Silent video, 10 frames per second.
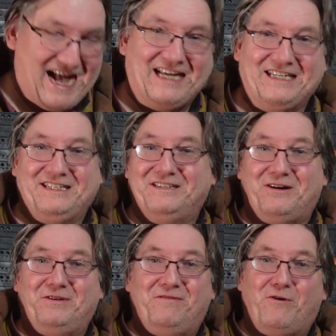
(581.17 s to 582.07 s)

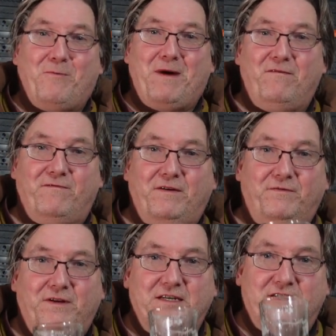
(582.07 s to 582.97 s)
And only
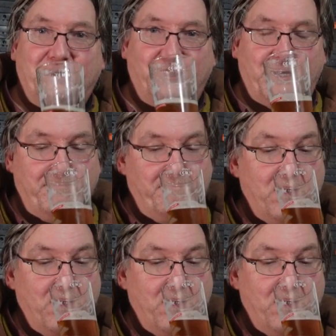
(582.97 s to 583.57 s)
£4.50 a sachet.